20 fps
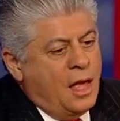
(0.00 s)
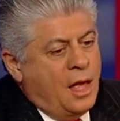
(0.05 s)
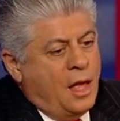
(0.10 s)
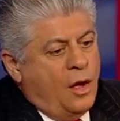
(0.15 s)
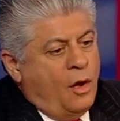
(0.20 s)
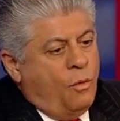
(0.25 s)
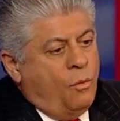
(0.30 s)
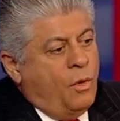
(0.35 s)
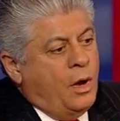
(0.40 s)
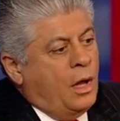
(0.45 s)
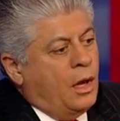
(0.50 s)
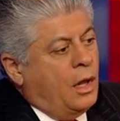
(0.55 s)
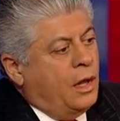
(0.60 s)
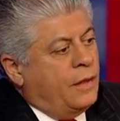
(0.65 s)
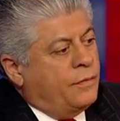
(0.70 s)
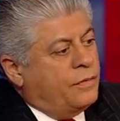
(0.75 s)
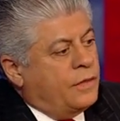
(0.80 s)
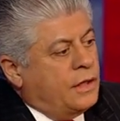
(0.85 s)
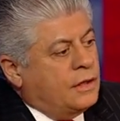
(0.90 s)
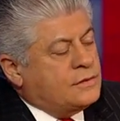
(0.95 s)
Well,
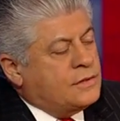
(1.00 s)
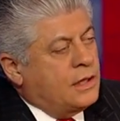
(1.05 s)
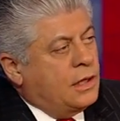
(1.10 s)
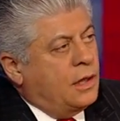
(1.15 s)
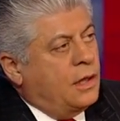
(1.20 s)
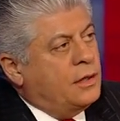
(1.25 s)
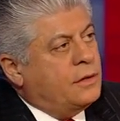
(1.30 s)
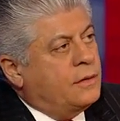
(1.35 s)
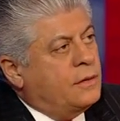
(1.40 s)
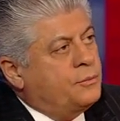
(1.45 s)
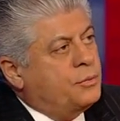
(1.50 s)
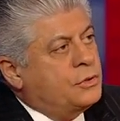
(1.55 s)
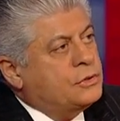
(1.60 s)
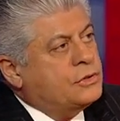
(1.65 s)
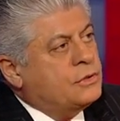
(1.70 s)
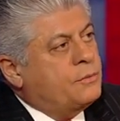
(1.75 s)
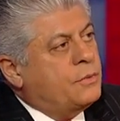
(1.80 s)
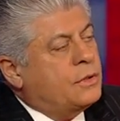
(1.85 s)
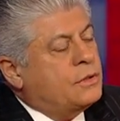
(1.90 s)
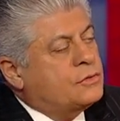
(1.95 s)
at the tail end of the Bush
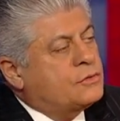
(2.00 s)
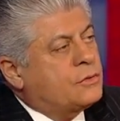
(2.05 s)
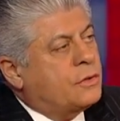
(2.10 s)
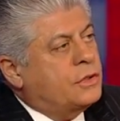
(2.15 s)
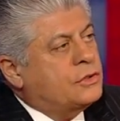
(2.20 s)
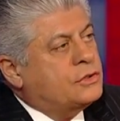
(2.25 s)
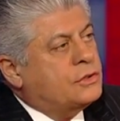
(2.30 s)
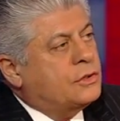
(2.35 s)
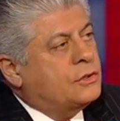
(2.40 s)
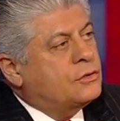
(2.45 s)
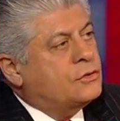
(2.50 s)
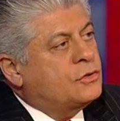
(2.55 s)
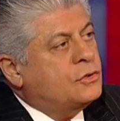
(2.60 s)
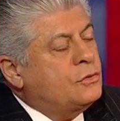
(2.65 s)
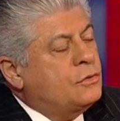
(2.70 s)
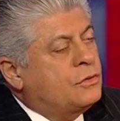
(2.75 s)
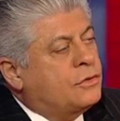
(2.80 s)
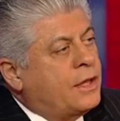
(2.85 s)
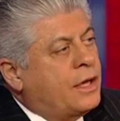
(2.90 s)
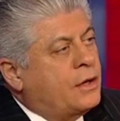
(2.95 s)
administration in
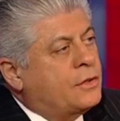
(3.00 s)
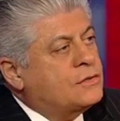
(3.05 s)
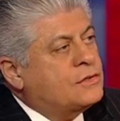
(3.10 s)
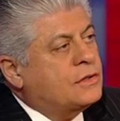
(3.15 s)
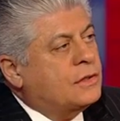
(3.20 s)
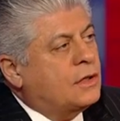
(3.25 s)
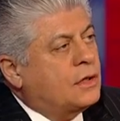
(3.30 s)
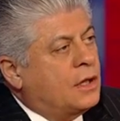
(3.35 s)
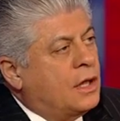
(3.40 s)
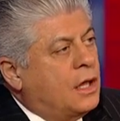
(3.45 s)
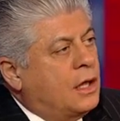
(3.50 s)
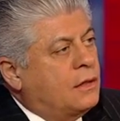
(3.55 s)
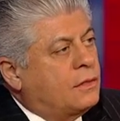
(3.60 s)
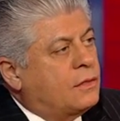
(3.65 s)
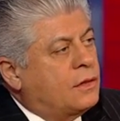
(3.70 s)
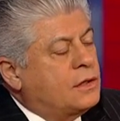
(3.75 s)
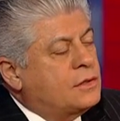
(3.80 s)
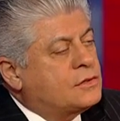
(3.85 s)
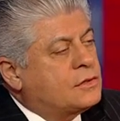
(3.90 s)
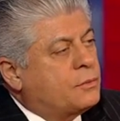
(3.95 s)
2008,
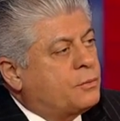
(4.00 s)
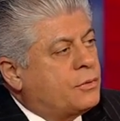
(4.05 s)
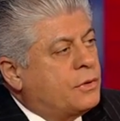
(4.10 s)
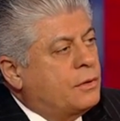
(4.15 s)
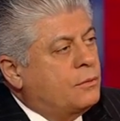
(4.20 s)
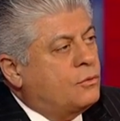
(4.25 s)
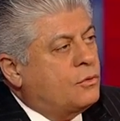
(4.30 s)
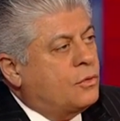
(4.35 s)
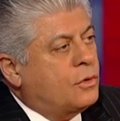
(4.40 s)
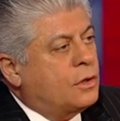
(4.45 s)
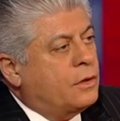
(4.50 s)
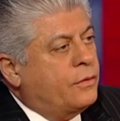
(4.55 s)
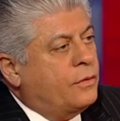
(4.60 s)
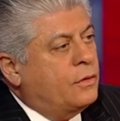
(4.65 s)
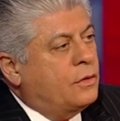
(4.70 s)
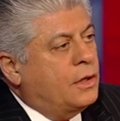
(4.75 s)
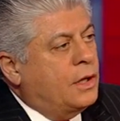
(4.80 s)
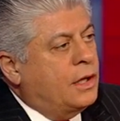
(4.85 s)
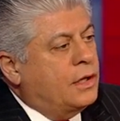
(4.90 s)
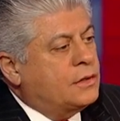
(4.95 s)
the Supreme Court of the
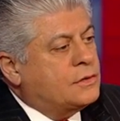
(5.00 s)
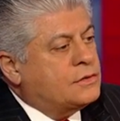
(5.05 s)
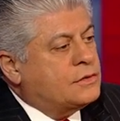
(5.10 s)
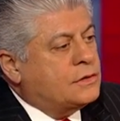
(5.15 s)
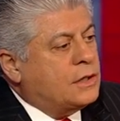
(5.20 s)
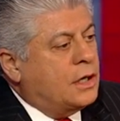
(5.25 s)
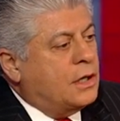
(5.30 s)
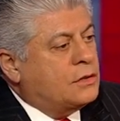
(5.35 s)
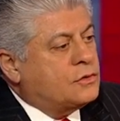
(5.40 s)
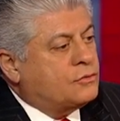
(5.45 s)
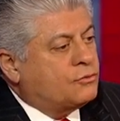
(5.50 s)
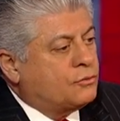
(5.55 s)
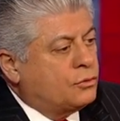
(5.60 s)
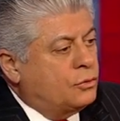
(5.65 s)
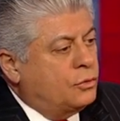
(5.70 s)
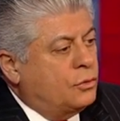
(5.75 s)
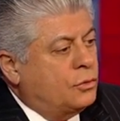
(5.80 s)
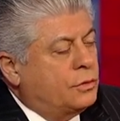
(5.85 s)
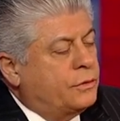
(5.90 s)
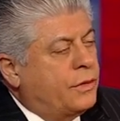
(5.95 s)
United States
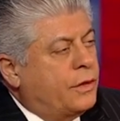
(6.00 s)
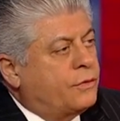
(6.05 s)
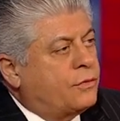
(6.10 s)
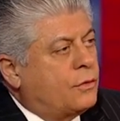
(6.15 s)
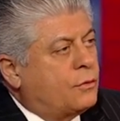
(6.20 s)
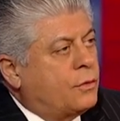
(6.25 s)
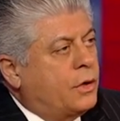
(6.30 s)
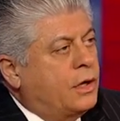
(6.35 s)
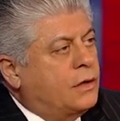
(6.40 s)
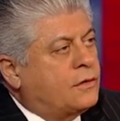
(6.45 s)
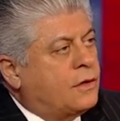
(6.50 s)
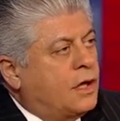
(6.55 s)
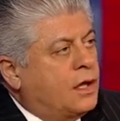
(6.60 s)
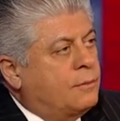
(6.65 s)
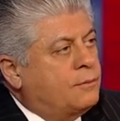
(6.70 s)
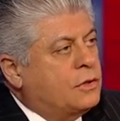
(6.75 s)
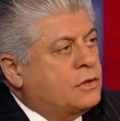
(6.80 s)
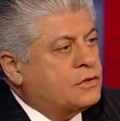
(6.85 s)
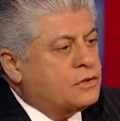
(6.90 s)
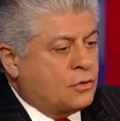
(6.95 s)
ruled that the right to
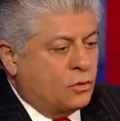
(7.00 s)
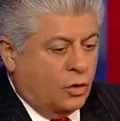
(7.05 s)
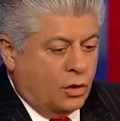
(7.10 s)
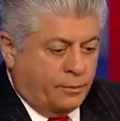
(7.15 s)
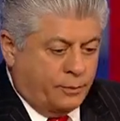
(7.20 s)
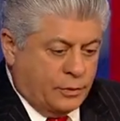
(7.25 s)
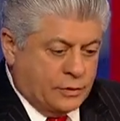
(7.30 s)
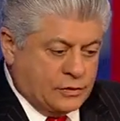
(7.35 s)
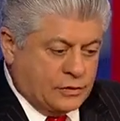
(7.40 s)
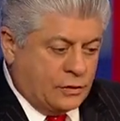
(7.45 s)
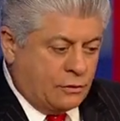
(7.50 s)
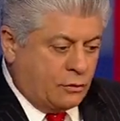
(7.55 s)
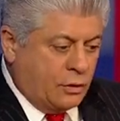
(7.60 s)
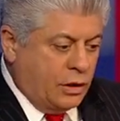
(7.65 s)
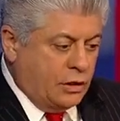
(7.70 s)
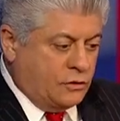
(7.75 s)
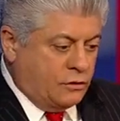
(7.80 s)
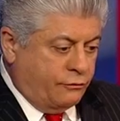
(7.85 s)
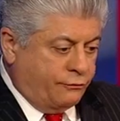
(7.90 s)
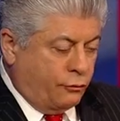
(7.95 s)
habeas corpus, the
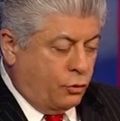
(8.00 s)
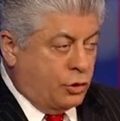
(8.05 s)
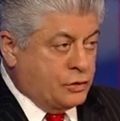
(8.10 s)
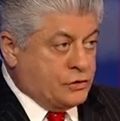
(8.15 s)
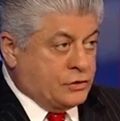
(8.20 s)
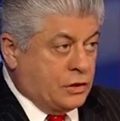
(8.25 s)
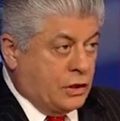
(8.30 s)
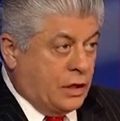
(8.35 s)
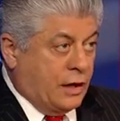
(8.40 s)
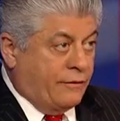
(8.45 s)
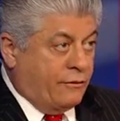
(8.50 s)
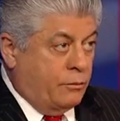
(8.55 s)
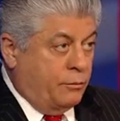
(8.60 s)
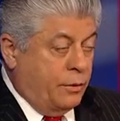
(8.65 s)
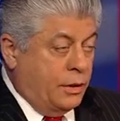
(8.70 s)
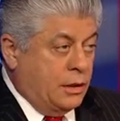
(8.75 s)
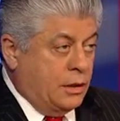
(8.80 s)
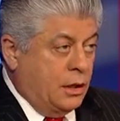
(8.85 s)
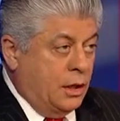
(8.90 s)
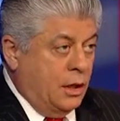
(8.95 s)
right to force the
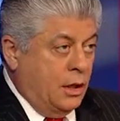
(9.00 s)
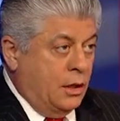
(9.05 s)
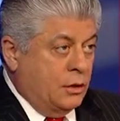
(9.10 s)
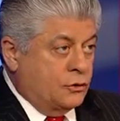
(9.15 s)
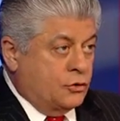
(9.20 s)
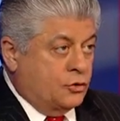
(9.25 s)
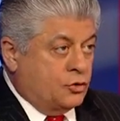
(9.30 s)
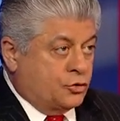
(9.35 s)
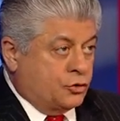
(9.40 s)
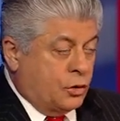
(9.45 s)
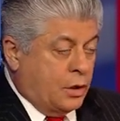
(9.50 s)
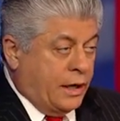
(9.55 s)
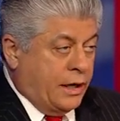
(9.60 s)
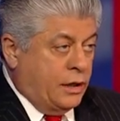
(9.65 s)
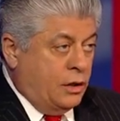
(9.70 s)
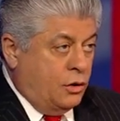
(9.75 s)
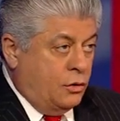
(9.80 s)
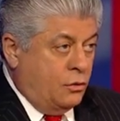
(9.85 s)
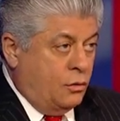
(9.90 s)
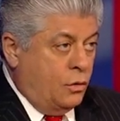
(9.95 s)
government to try
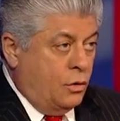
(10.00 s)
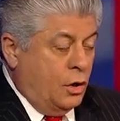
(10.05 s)
you,